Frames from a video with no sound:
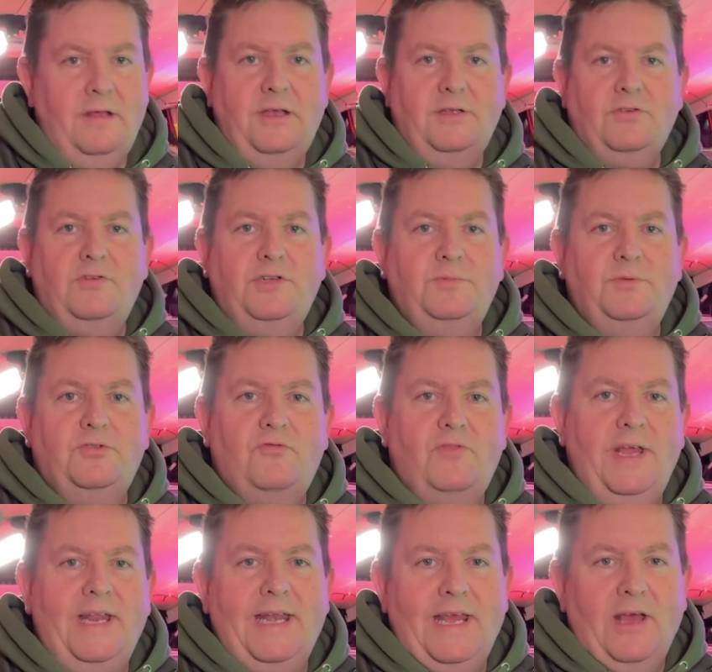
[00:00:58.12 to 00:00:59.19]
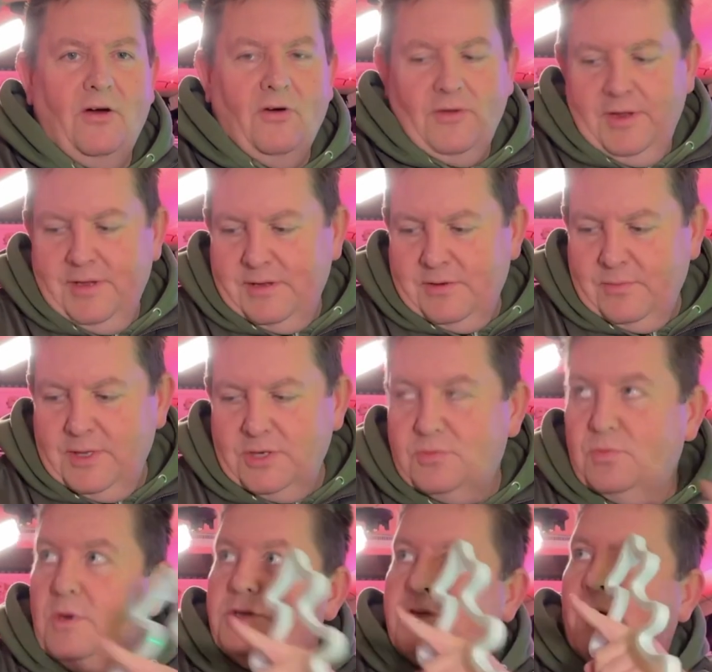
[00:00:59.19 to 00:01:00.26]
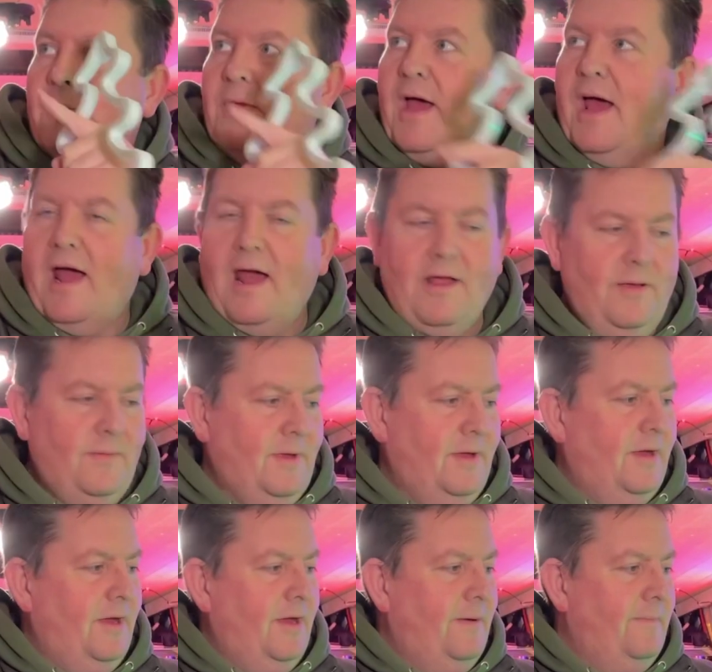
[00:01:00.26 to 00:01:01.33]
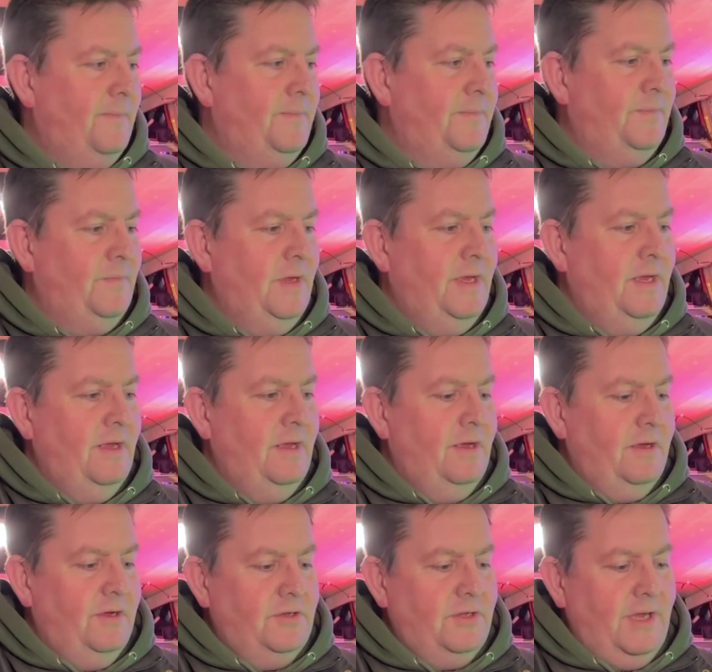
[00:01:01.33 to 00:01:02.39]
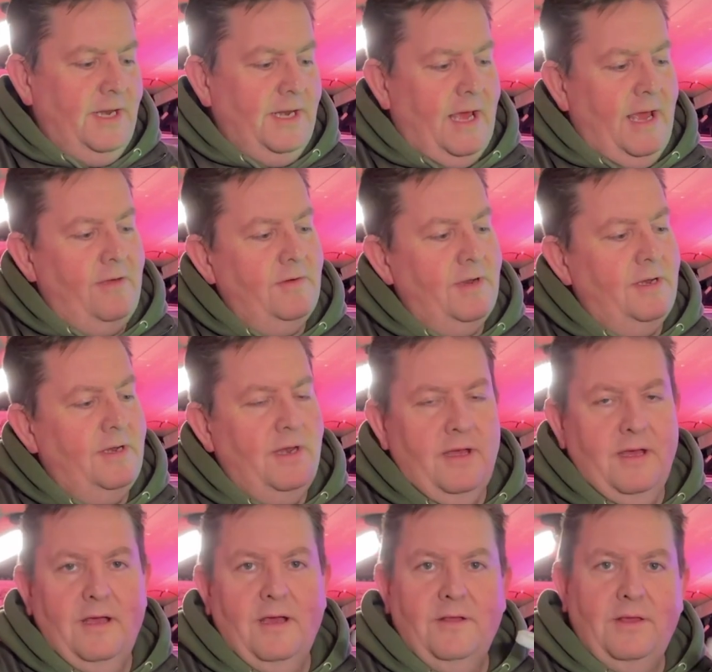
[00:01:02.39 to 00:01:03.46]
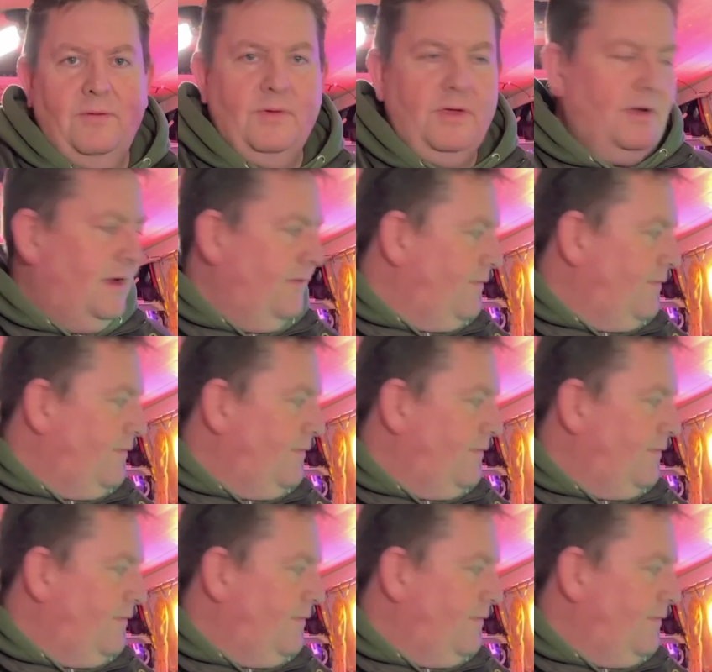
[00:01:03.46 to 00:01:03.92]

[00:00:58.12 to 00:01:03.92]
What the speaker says: Christmas tree neon, which was up there, but took it down, and I think we're going to have